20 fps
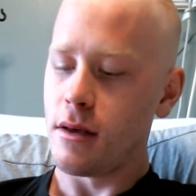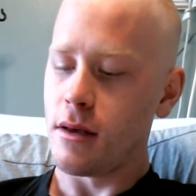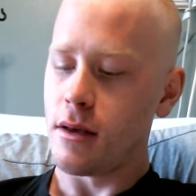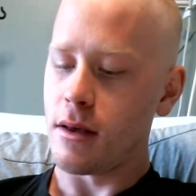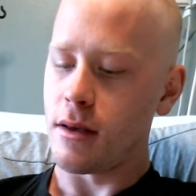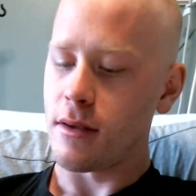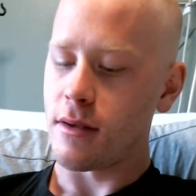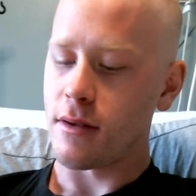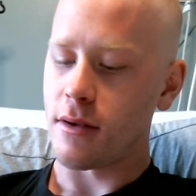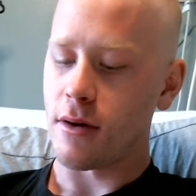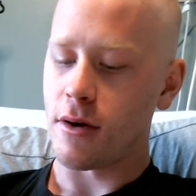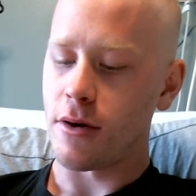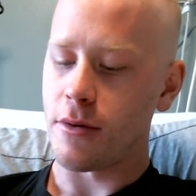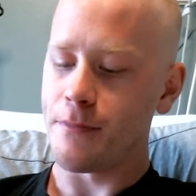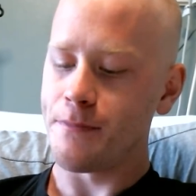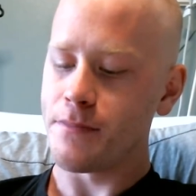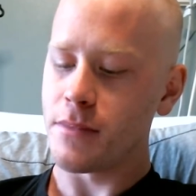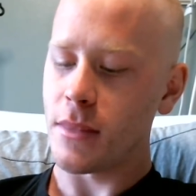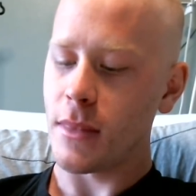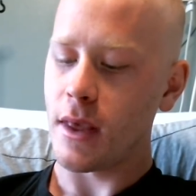So
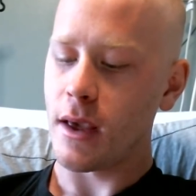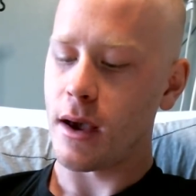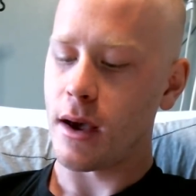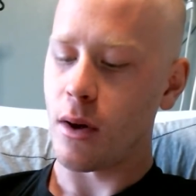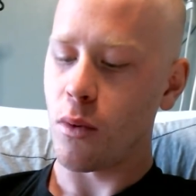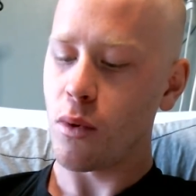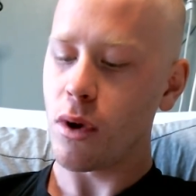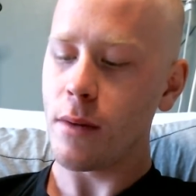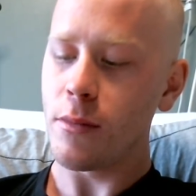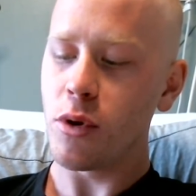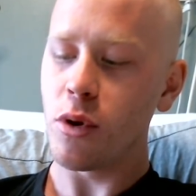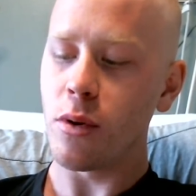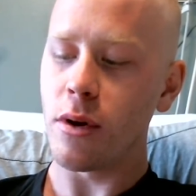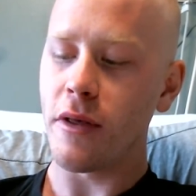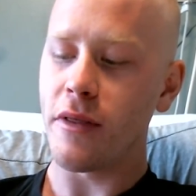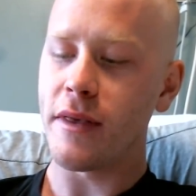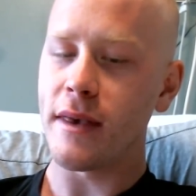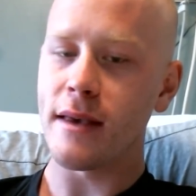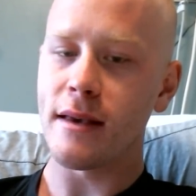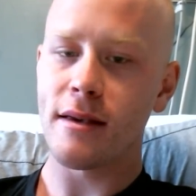what I'm doing with
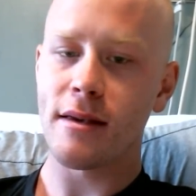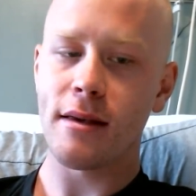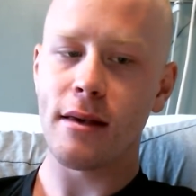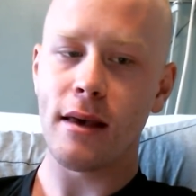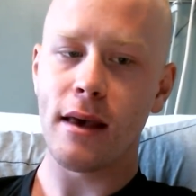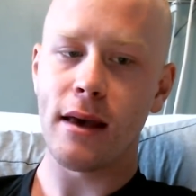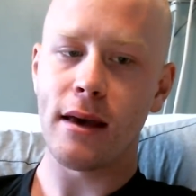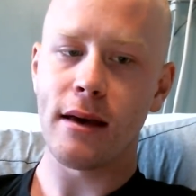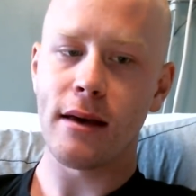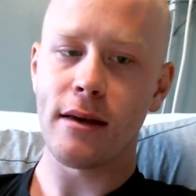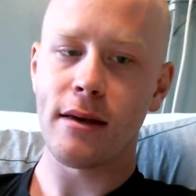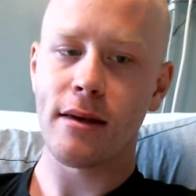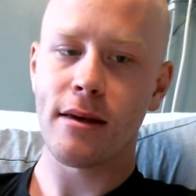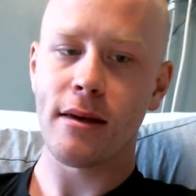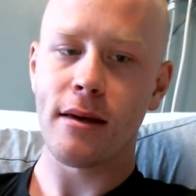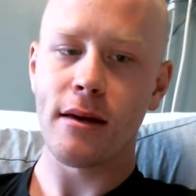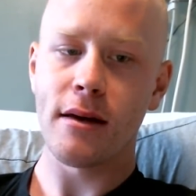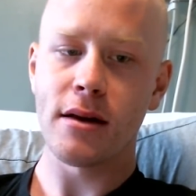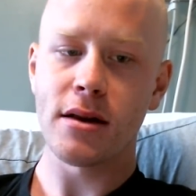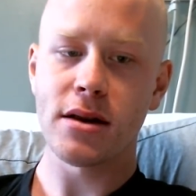these
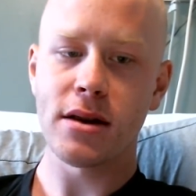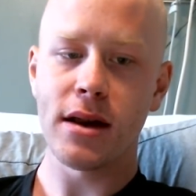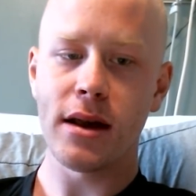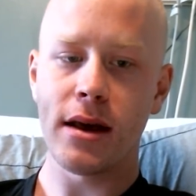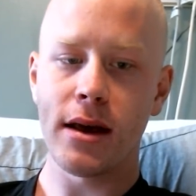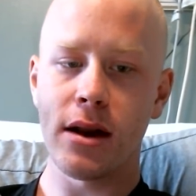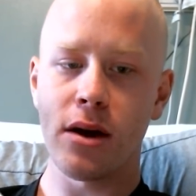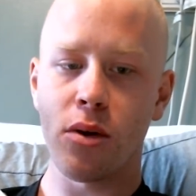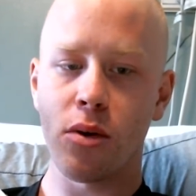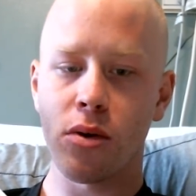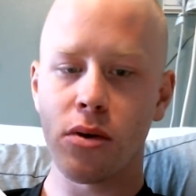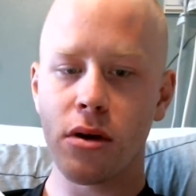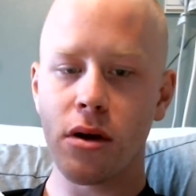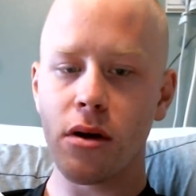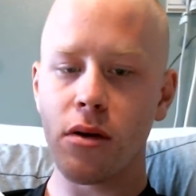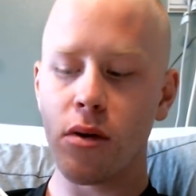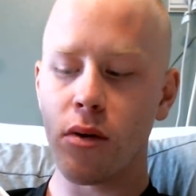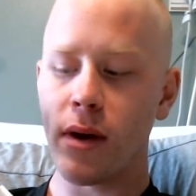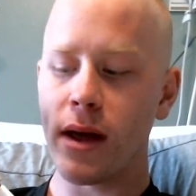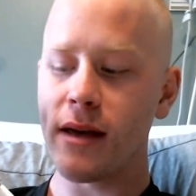is, in order
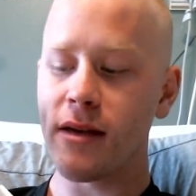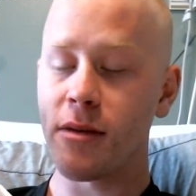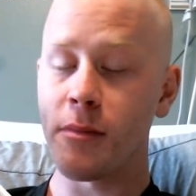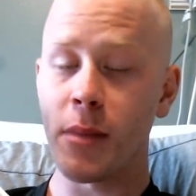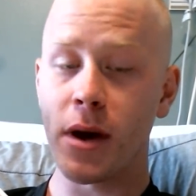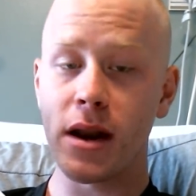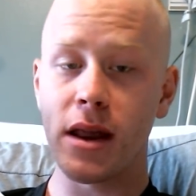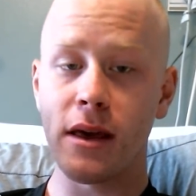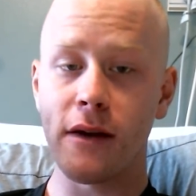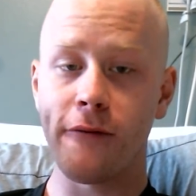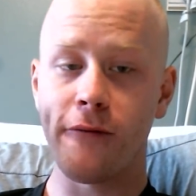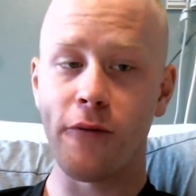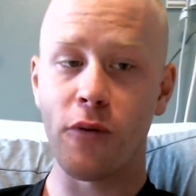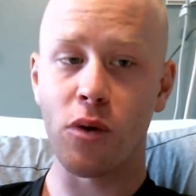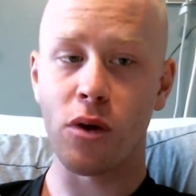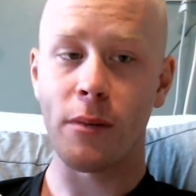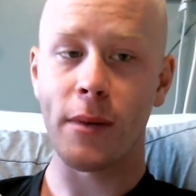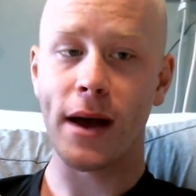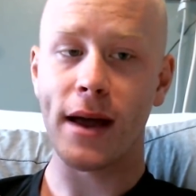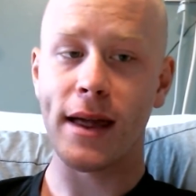to raise money for
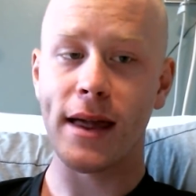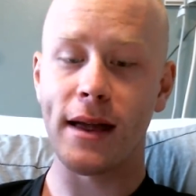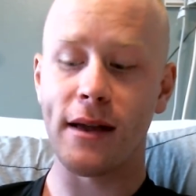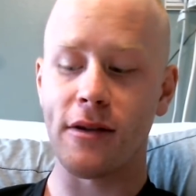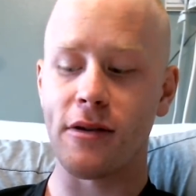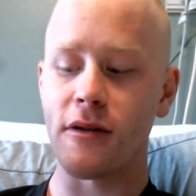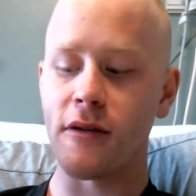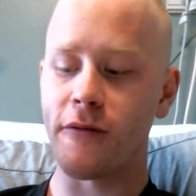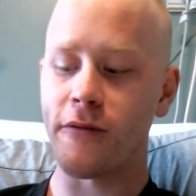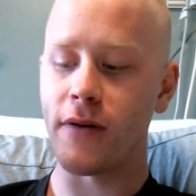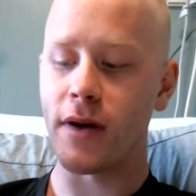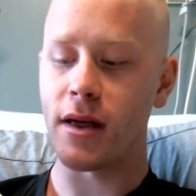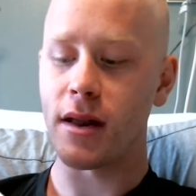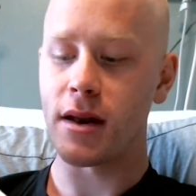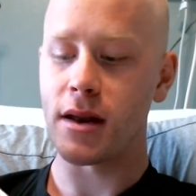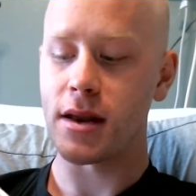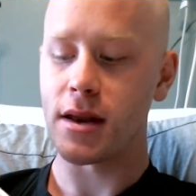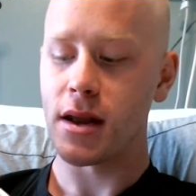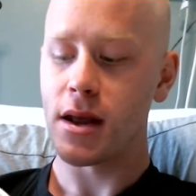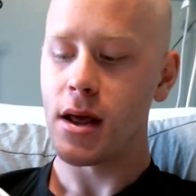my cancer
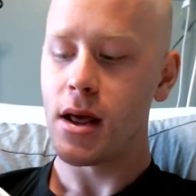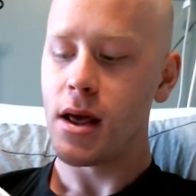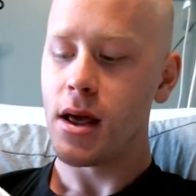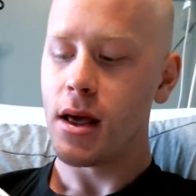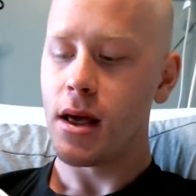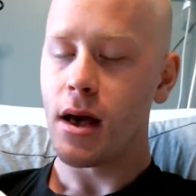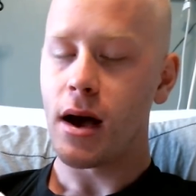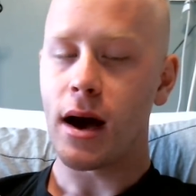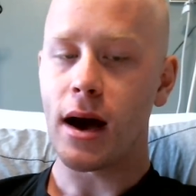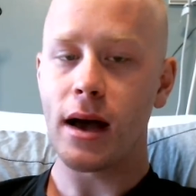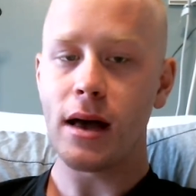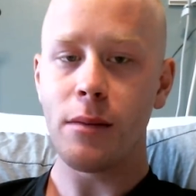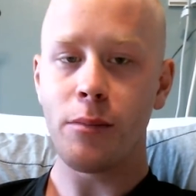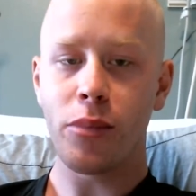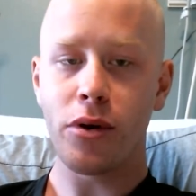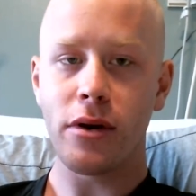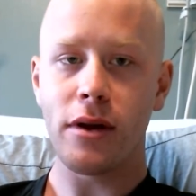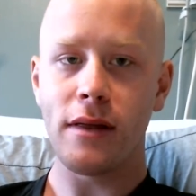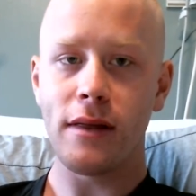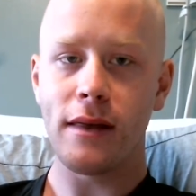fund, I am
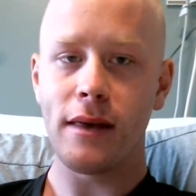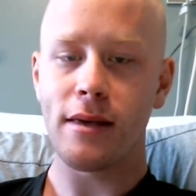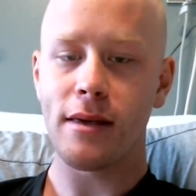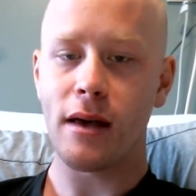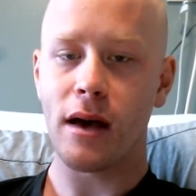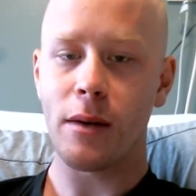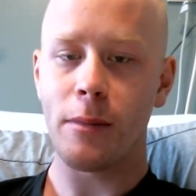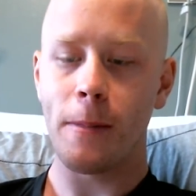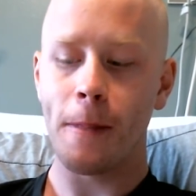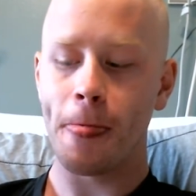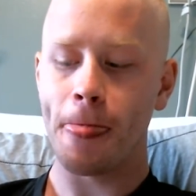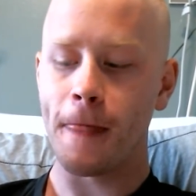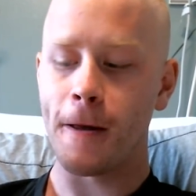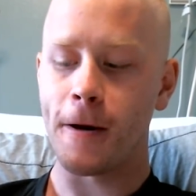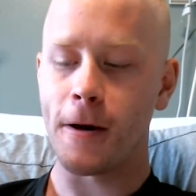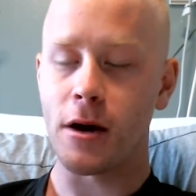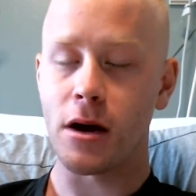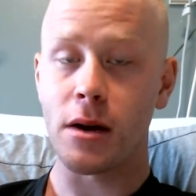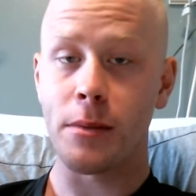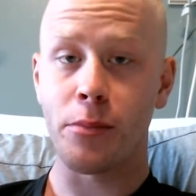putting these up
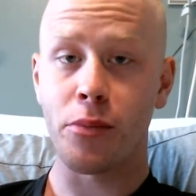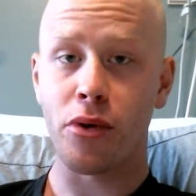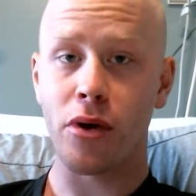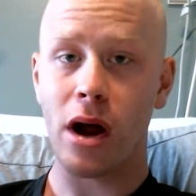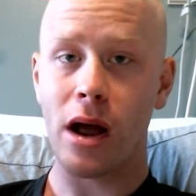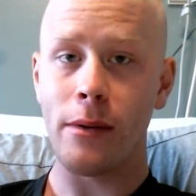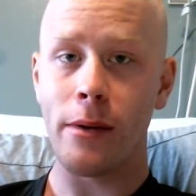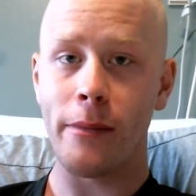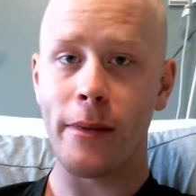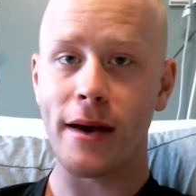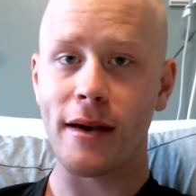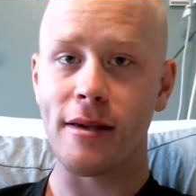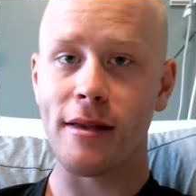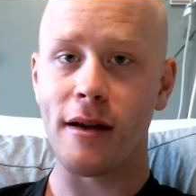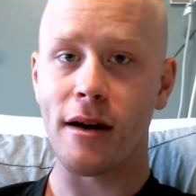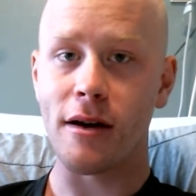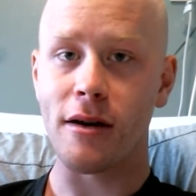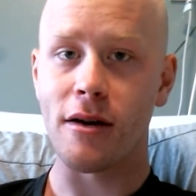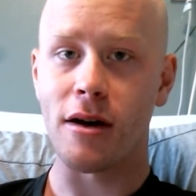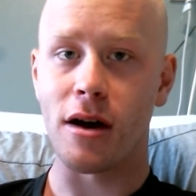on
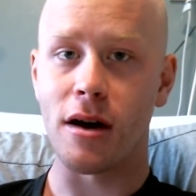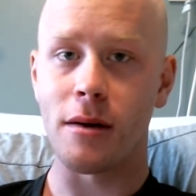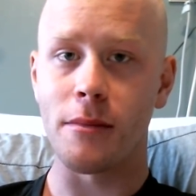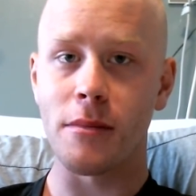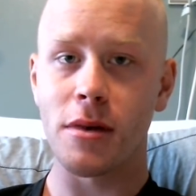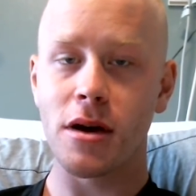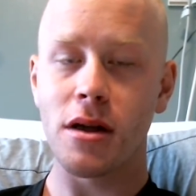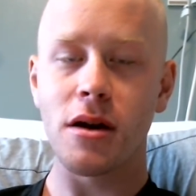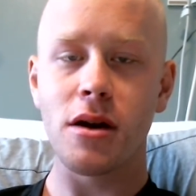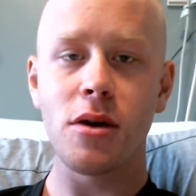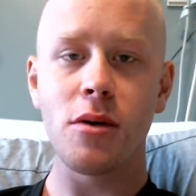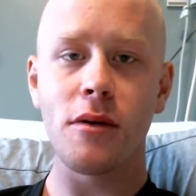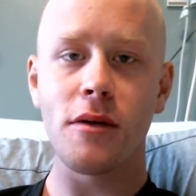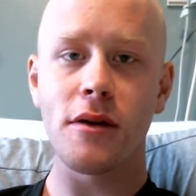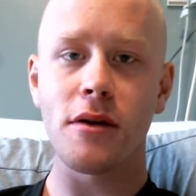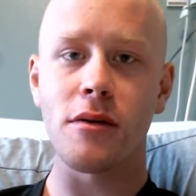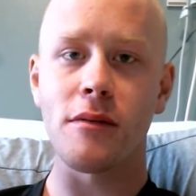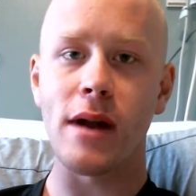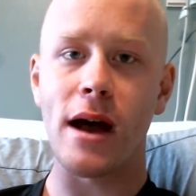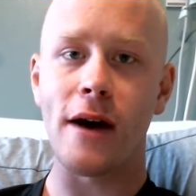PrimeMX.com. Going to do a
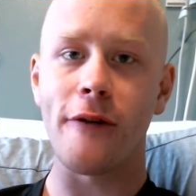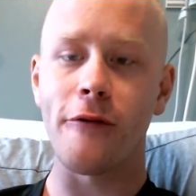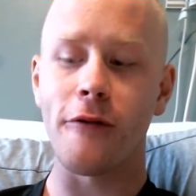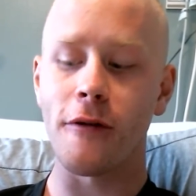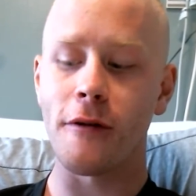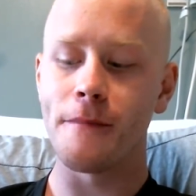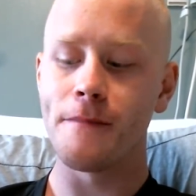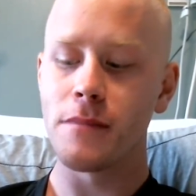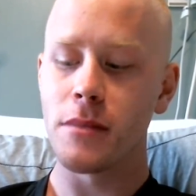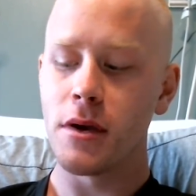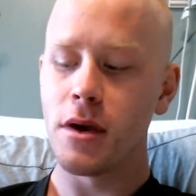little raffle.